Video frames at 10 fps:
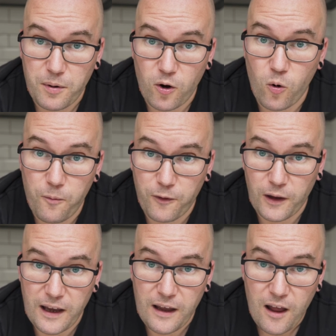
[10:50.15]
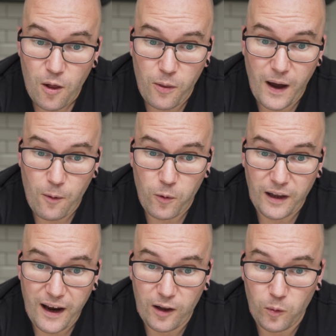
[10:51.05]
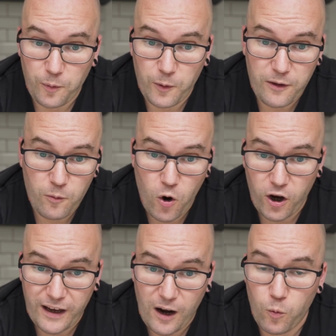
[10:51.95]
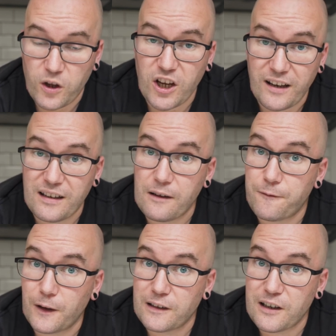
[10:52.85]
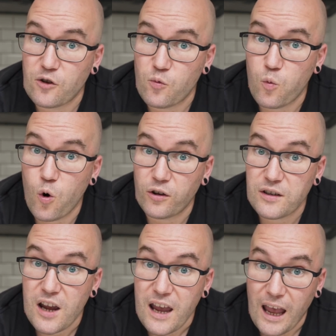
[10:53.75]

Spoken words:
But hopefully that will help with you working out which ND filter you want.